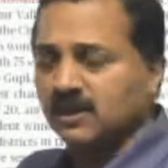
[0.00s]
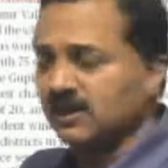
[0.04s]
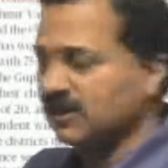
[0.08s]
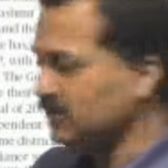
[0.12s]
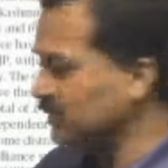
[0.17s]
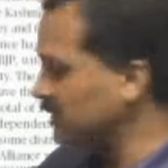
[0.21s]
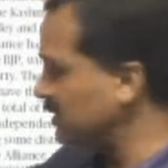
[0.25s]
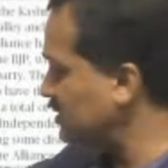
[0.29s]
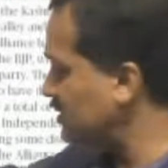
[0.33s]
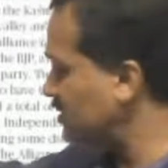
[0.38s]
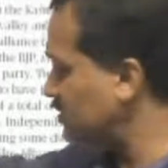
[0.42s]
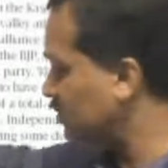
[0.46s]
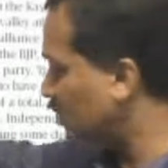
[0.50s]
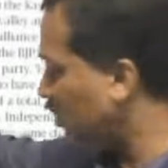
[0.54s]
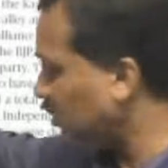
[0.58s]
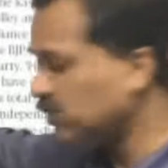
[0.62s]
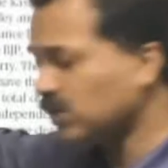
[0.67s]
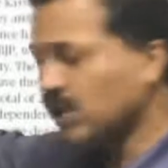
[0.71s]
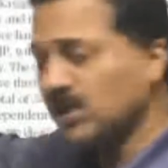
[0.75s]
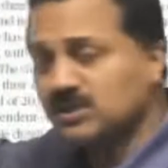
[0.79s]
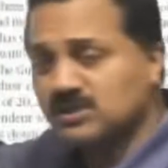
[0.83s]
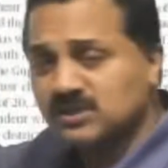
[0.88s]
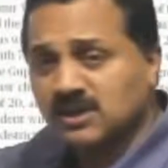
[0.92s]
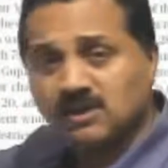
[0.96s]
This is not
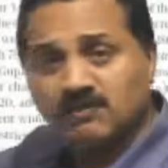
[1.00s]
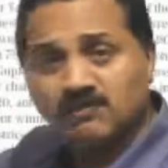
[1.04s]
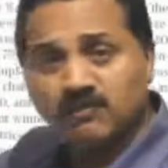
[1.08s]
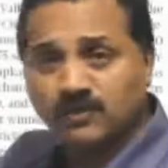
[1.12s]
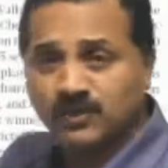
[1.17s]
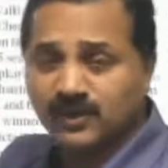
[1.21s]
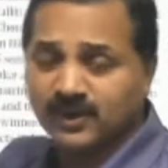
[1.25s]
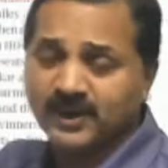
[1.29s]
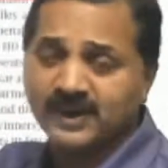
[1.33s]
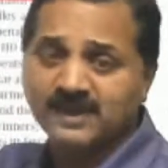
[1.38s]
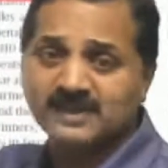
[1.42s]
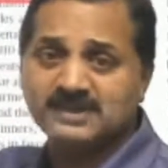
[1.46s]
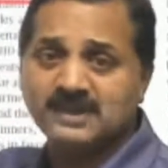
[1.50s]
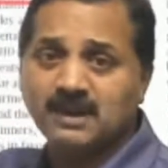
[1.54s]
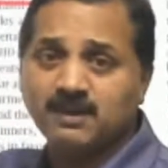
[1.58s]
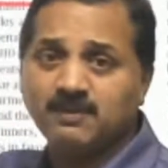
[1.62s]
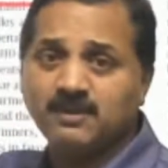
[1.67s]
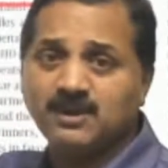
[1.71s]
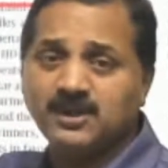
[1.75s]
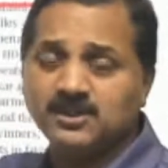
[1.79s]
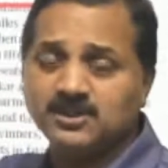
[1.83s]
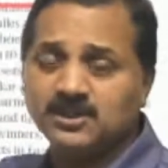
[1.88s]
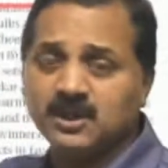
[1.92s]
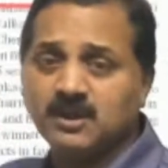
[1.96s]
going to come for your
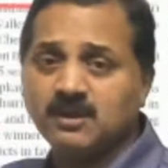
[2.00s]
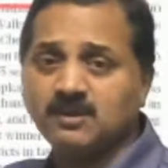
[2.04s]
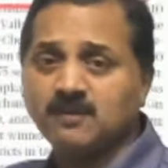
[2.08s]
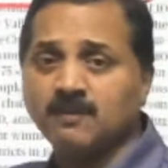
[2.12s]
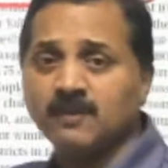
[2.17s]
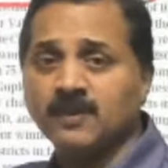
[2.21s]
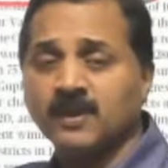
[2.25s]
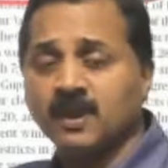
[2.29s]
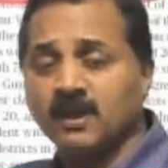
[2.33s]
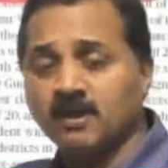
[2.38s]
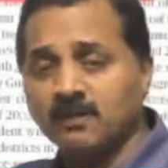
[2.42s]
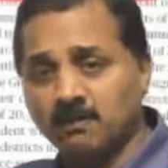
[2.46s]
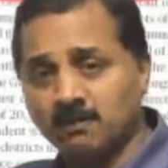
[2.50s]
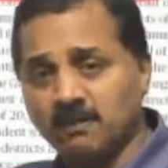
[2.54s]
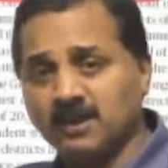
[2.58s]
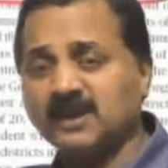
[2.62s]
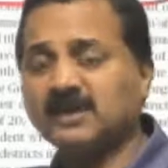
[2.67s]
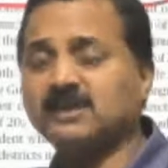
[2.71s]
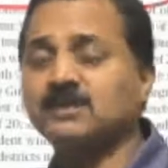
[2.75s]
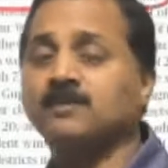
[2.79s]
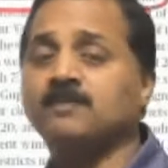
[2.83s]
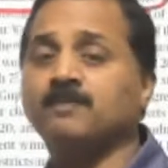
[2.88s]
examination, but